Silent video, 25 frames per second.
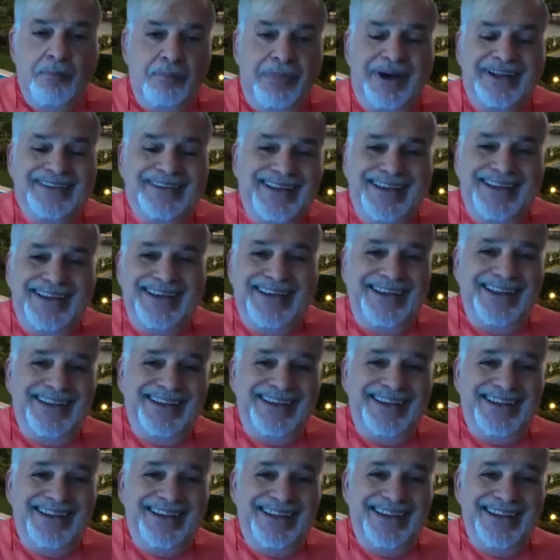But
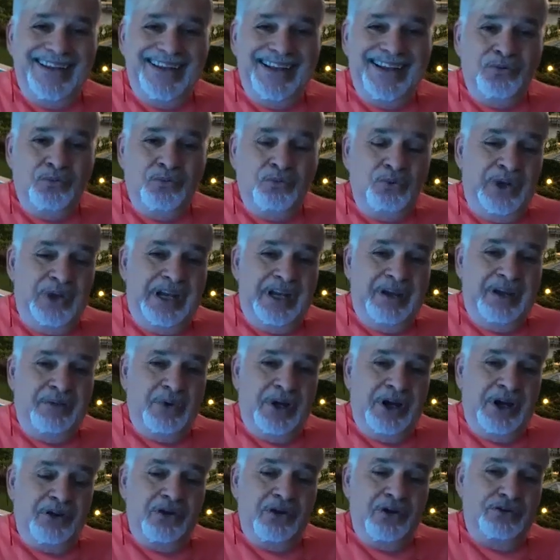again,
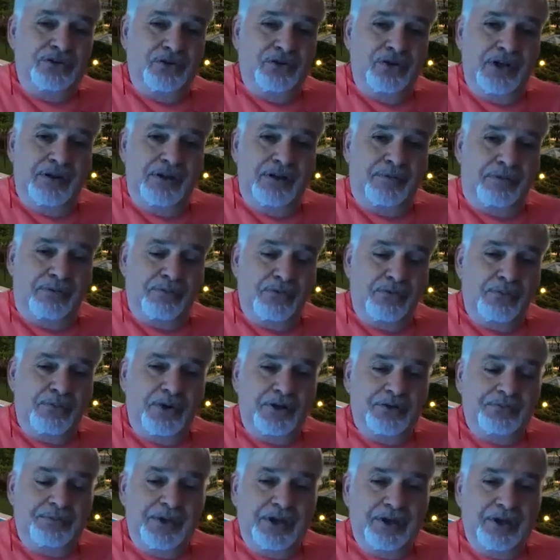we're going to live through
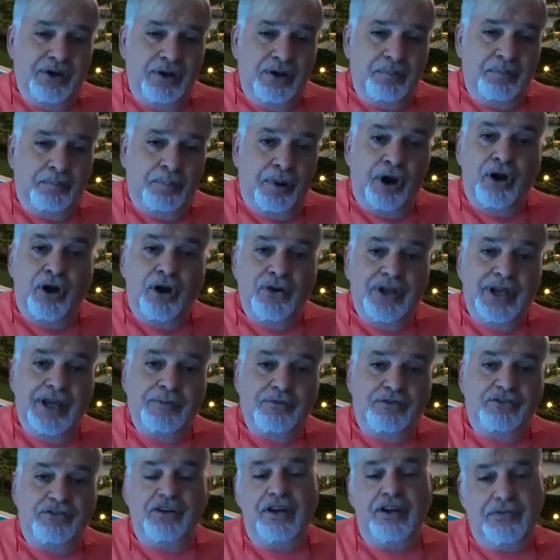what we call
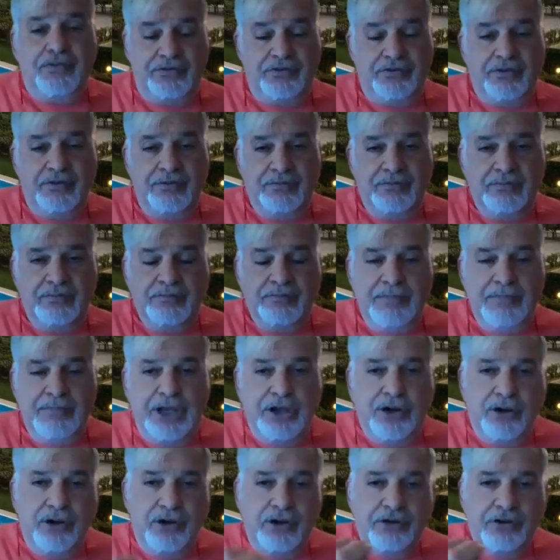paradigm shift,
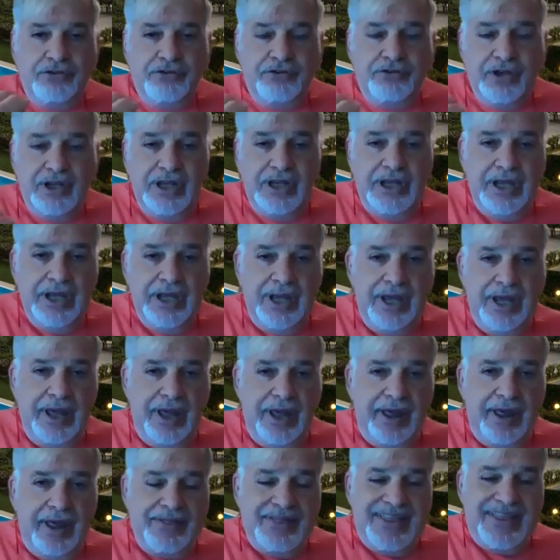because
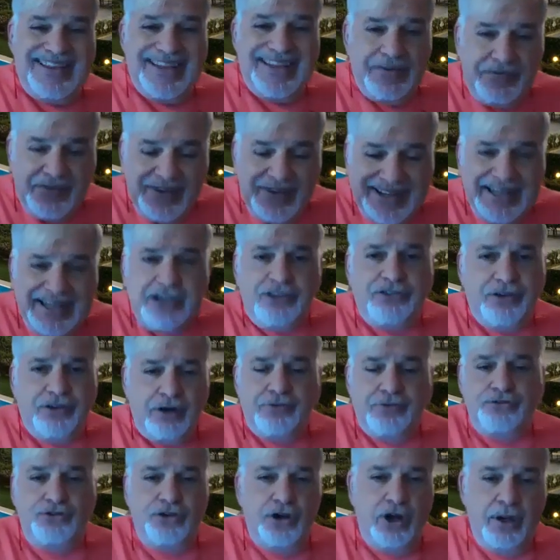the
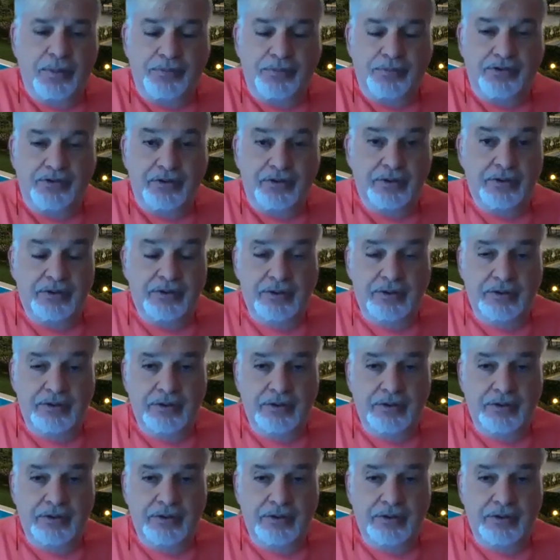definition of jobs,